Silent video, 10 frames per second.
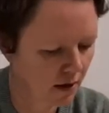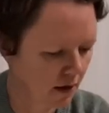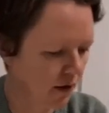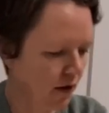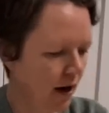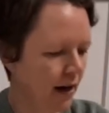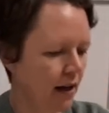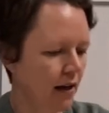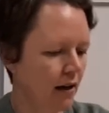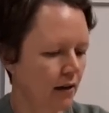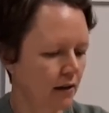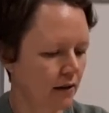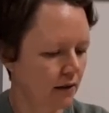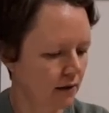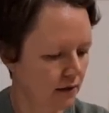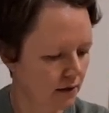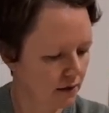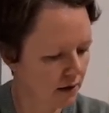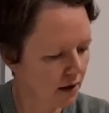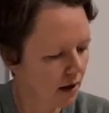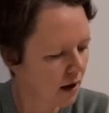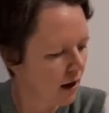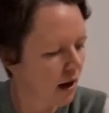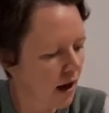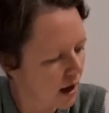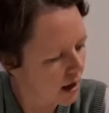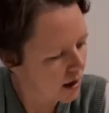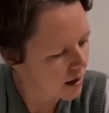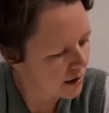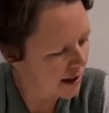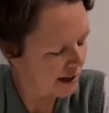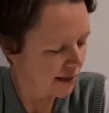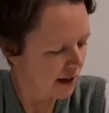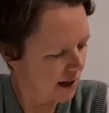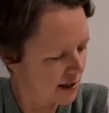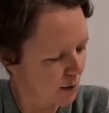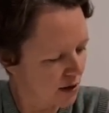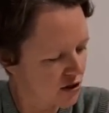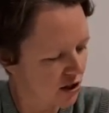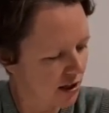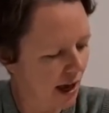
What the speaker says: Alrighty. The next question,